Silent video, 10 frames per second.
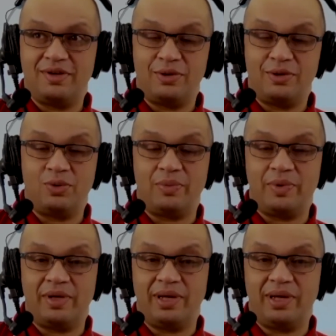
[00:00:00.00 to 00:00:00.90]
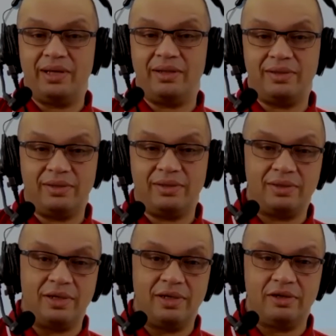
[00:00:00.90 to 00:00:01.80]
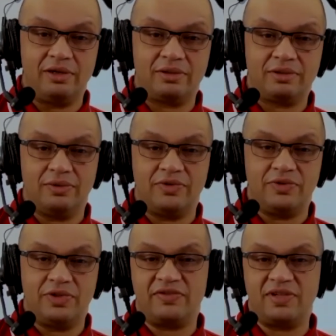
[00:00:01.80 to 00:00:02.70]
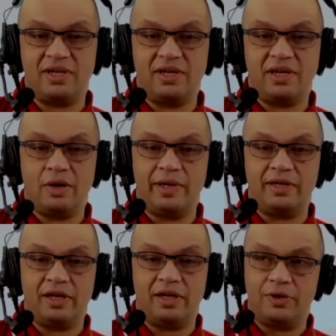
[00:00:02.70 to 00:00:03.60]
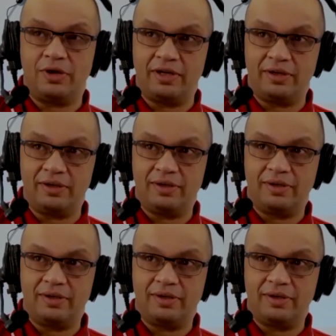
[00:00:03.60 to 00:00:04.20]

And although we had the sort of GFC 0809,